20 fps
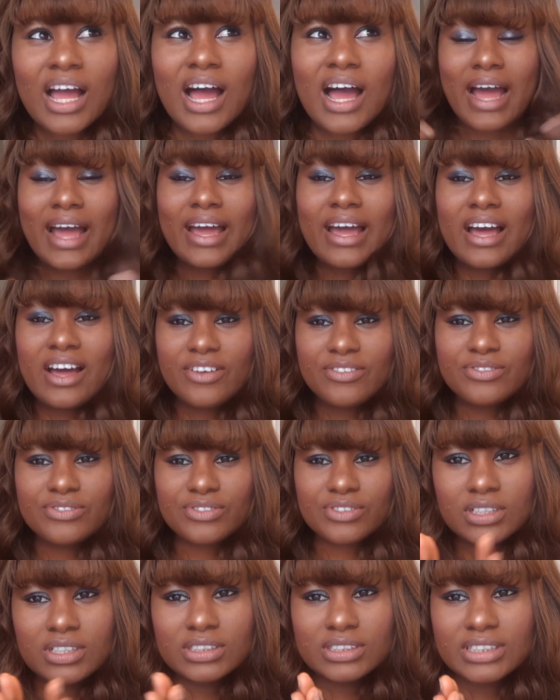I have
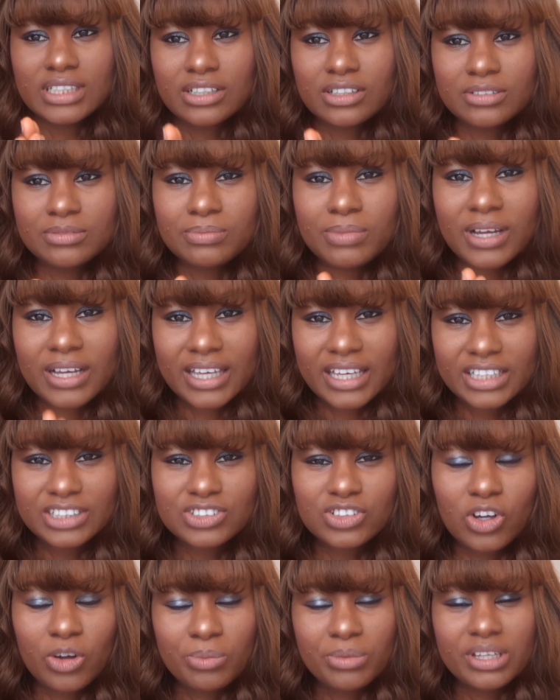a second package
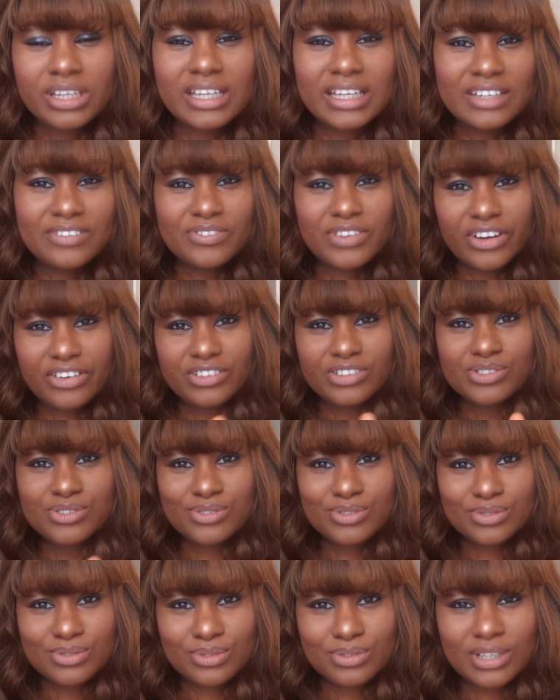coming in very
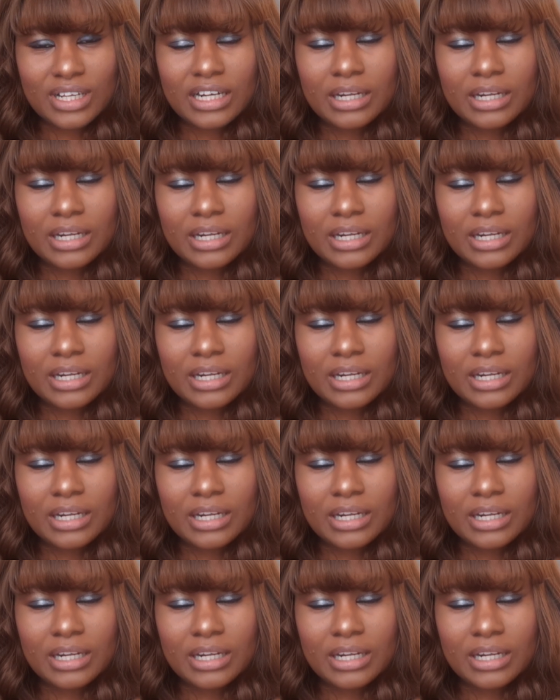soon,